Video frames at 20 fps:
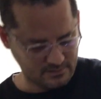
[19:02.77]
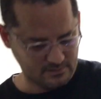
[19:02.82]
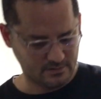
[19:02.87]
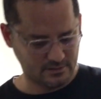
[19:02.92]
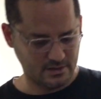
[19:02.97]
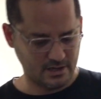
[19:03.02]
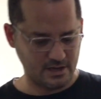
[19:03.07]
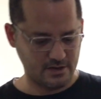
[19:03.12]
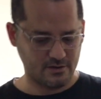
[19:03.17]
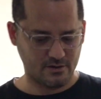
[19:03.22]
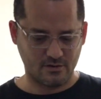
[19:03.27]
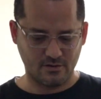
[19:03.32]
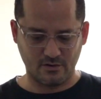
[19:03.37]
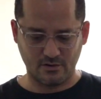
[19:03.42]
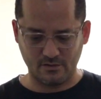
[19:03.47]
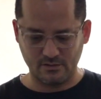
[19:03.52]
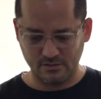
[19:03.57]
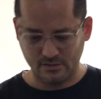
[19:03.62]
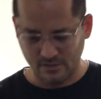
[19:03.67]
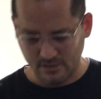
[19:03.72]
There you
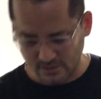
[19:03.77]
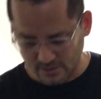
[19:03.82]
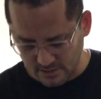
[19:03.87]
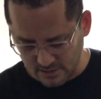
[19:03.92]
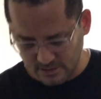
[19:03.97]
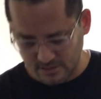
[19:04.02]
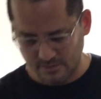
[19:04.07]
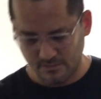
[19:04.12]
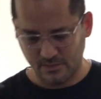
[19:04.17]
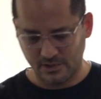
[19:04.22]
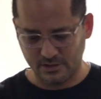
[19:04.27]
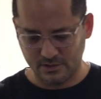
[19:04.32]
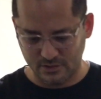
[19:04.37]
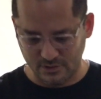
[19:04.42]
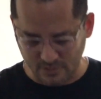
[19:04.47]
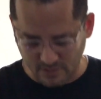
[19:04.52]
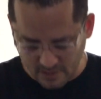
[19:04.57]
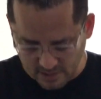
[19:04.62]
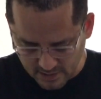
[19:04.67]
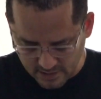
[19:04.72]
go. Make
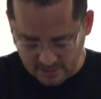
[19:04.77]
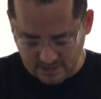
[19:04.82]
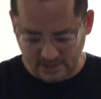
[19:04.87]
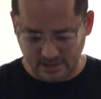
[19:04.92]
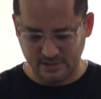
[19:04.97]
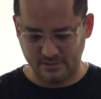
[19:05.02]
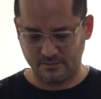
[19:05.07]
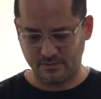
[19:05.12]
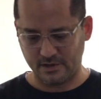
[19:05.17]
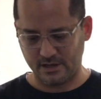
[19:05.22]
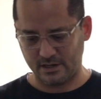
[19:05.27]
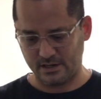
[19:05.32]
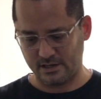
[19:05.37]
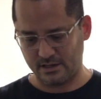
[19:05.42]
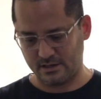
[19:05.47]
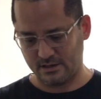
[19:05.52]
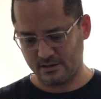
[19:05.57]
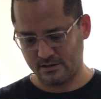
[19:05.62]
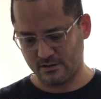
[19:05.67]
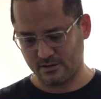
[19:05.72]
sure it's
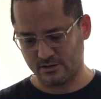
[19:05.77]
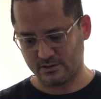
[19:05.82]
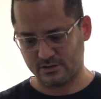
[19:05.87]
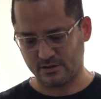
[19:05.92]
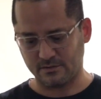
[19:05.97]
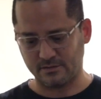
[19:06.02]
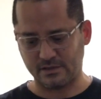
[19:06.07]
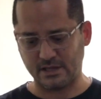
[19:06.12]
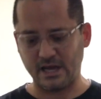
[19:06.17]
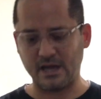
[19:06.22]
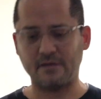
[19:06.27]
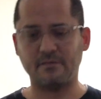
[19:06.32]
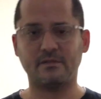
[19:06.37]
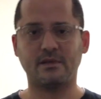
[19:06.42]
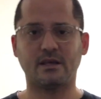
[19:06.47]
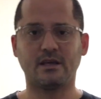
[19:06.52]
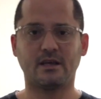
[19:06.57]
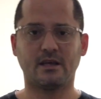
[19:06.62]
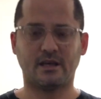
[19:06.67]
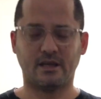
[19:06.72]
very. So sometimes
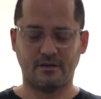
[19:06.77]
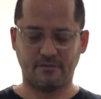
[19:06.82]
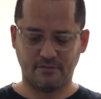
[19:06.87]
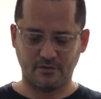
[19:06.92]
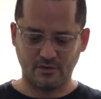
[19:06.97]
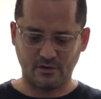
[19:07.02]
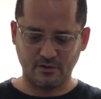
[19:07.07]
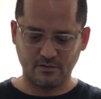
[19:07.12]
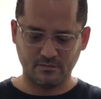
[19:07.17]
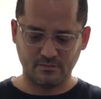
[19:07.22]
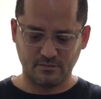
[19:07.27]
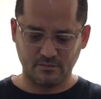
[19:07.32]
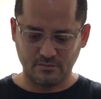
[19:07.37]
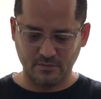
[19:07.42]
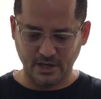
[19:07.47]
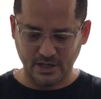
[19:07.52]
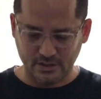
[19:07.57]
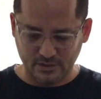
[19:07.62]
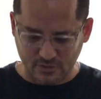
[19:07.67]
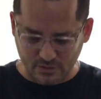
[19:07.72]
if you don't
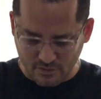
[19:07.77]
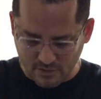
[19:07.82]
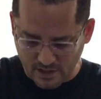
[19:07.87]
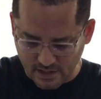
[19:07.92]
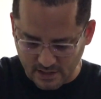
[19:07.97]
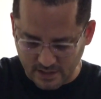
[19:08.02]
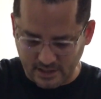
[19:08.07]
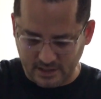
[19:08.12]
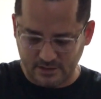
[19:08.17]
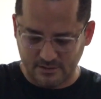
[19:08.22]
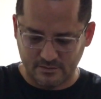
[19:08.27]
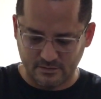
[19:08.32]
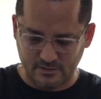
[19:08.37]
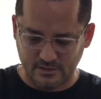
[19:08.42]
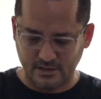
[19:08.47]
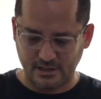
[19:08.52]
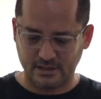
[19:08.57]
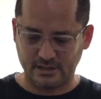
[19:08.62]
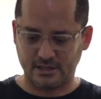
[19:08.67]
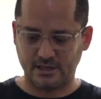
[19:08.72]
make sure
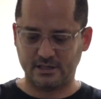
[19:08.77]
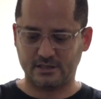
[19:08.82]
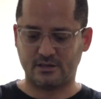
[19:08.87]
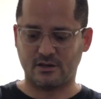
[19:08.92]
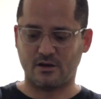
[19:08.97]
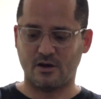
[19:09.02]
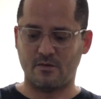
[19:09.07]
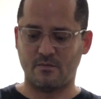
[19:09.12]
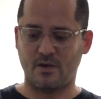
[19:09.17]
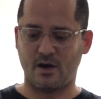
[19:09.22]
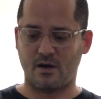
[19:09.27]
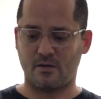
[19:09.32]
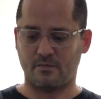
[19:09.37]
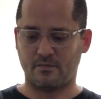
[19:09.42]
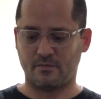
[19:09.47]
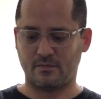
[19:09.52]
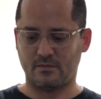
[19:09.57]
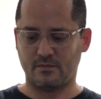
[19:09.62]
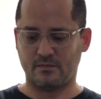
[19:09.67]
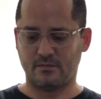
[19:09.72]
this come up.
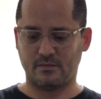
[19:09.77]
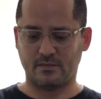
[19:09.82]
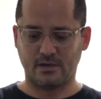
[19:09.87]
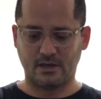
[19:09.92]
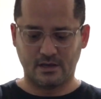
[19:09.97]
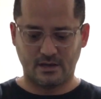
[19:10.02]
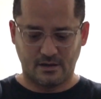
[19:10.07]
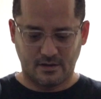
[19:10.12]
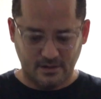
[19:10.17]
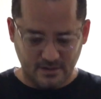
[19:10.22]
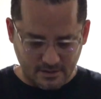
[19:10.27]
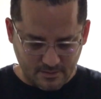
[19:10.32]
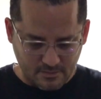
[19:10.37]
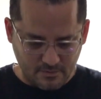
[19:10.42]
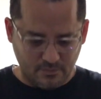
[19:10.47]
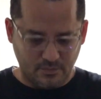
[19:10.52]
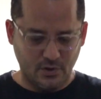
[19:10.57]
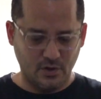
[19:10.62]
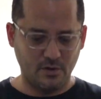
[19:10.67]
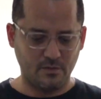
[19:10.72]

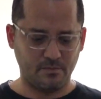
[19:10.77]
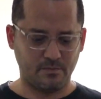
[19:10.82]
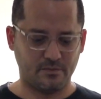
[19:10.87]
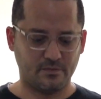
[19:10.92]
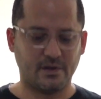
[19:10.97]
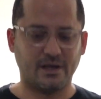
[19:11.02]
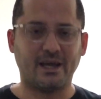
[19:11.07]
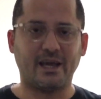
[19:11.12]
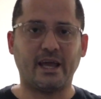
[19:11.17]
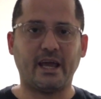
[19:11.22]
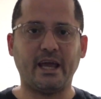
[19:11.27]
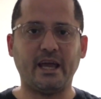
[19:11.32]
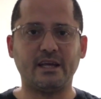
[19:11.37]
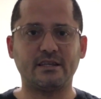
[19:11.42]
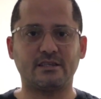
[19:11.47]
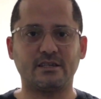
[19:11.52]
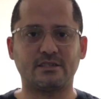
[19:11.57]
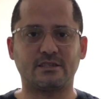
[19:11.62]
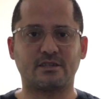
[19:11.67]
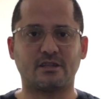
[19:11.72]
Boom!
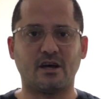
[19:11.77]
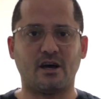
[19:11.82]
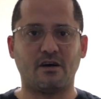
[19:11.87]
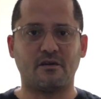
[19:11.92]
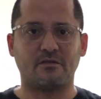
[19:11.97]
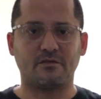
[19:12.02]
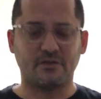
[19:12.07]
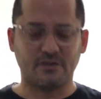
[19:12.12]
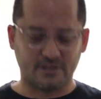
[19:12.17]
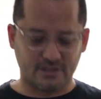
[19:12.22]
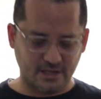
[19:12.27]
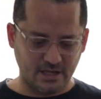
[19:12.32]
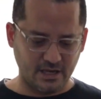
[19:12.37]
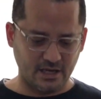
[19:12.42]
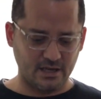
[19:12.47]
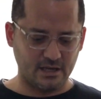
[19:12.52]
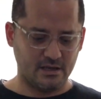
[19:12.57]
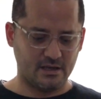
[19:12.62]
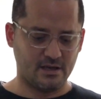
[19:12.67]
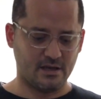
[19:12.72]
Easy stuff. You see?